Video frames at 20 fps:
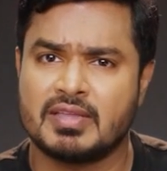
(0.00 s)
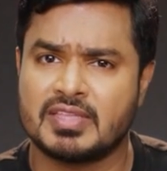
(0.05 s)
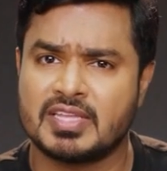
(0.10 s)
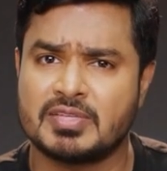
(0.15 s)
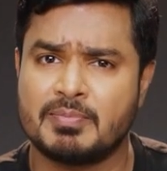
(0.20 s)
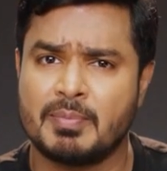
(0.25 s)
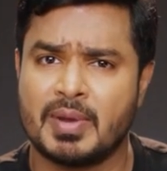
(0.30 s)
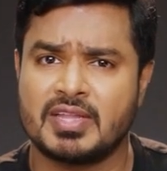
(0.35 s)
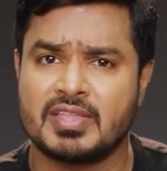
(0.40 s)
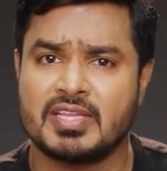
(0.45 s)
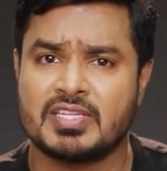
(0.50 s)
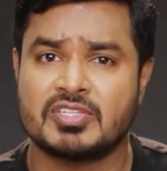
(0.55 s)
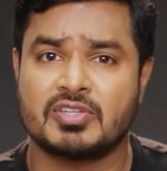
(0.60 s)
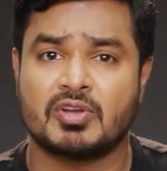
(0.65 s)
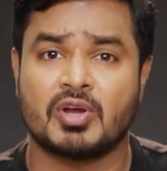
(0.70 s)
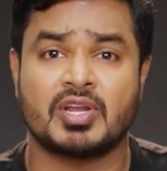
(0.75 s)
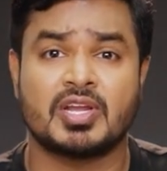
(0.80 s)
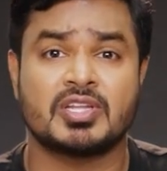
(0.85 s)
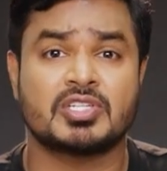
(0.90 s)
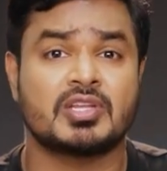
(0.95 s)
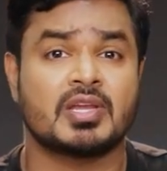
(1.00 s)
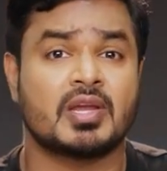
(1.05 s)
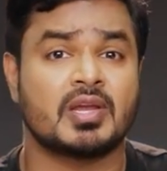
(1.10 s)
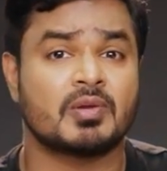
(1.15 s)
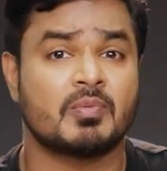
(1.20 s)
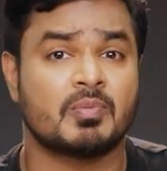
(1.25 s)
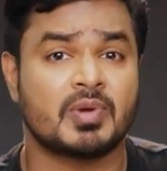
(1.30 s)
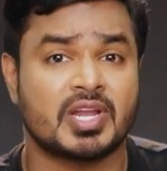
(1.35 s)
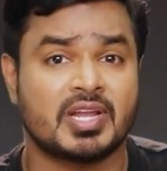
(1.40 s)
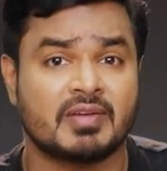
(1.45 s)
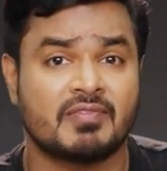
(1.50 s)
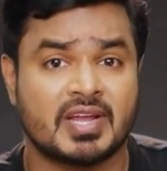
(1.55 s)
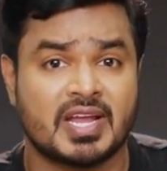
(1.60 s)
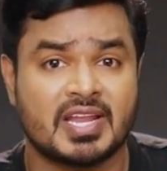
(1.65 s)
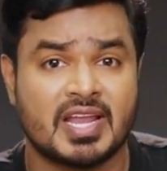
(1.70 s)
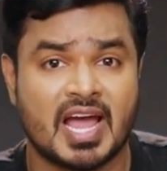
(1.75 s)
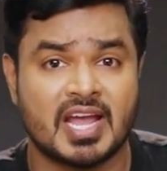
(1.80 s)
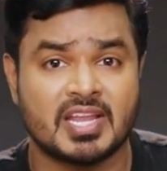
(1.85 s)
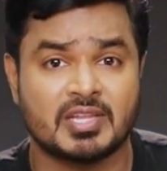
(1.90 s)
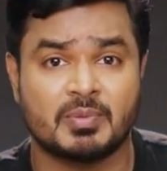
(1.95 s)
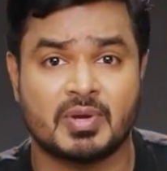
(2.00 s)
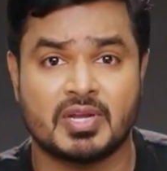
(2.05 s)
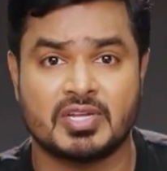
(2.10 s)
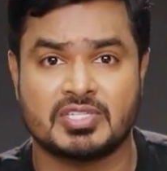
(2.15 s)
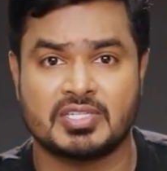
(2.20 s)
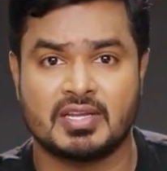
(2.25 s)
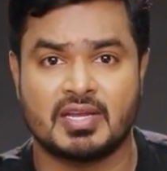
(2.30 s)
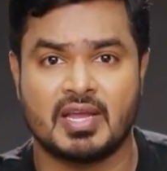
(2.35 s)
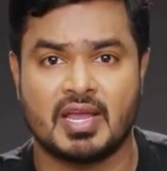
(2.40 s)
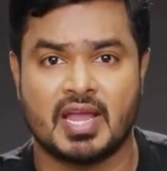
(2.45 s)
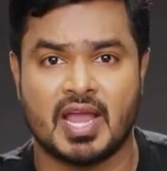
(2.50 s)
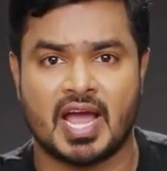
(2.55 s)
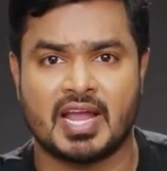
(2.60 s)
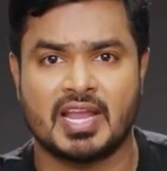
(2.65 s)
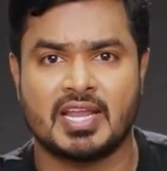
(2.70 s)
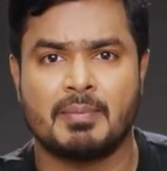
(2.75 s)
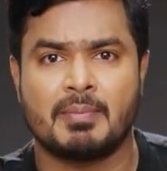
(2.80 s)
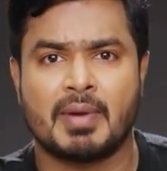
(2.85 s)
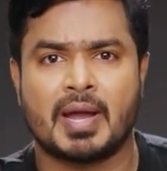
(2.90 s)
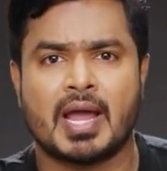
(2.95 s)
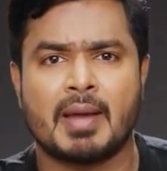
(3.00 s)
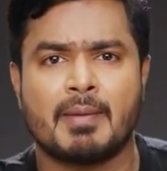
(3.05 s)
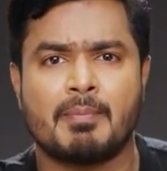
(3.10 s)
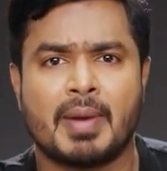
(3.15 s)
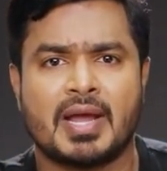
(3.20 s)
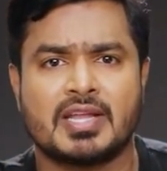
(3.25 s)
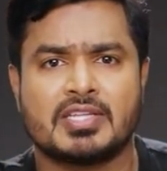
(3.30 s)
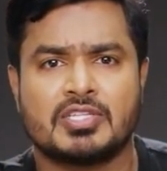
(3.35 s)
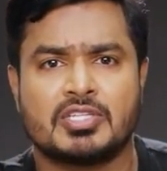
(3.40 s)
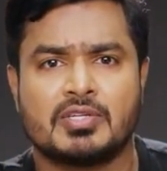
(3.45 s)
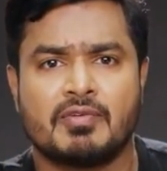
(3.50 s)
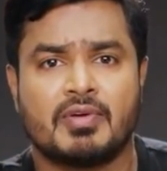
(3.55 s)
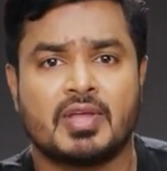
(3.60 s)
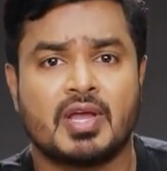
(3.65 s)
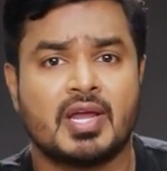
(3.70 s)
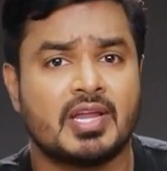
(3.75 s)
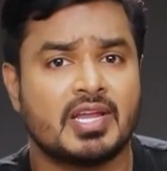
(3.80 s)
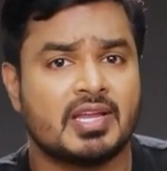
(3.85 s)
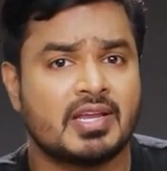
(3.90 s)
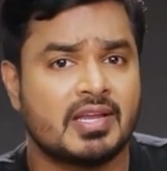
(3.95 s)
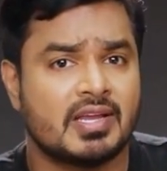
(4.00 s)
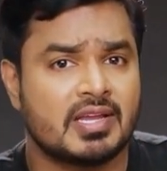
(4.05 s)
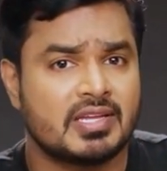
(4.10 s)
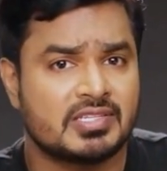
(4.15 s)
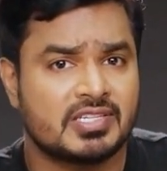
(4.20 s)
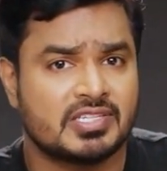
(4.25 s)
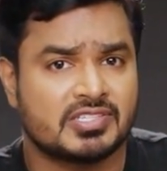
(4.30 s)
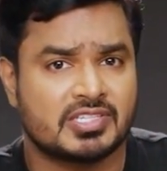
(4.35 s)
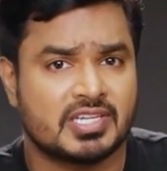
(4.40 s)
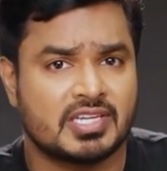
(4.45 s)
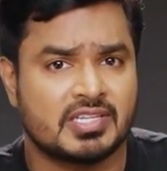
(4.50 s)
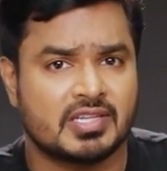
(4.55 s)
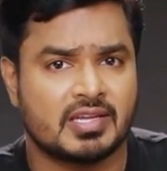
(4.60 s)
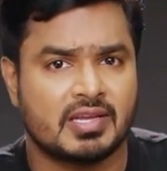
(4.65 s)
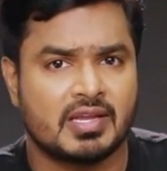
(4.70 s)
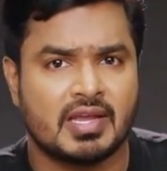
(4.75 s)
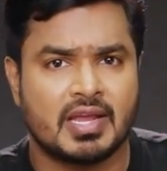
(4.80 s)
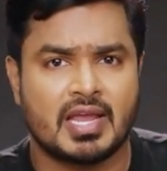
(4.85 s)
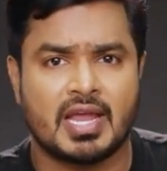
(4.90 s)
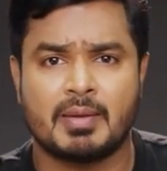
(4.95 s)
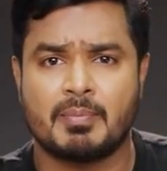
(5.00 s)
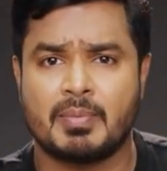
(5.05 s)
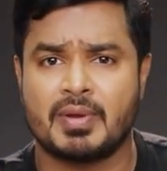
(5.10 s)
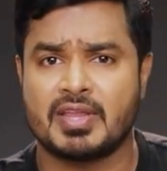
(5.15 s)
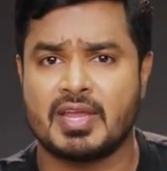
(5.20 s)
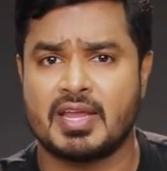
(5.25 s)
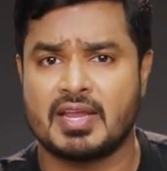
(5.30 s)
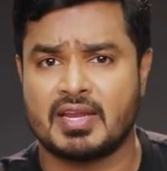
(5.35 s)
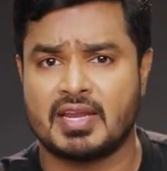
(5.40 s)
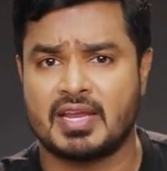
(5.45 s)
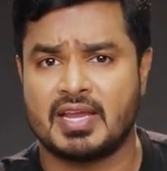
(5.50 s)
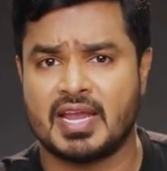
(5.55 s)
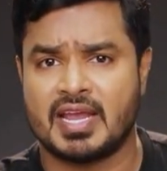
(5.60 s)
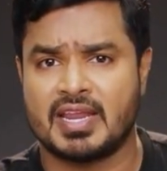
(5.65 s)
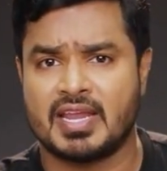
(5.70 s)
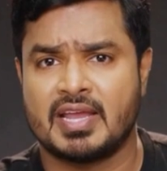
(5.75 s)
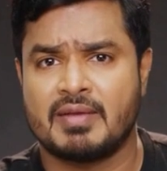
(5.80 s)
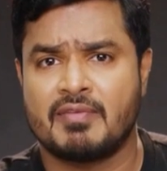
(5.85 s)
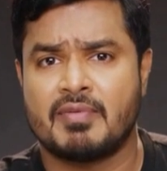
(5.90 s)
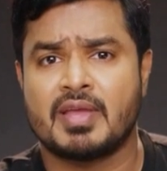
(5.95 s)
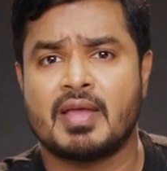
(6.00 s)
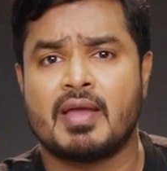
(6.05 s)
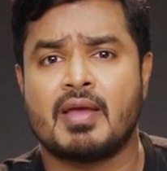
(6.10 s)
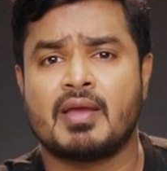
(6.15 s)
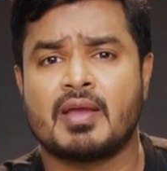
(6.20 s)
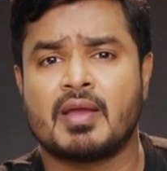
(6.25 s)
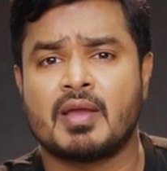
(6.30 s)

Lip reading: Despite this knowledge, we live like animals, hiding behind masks of cunning, deceit, enmity, and envy.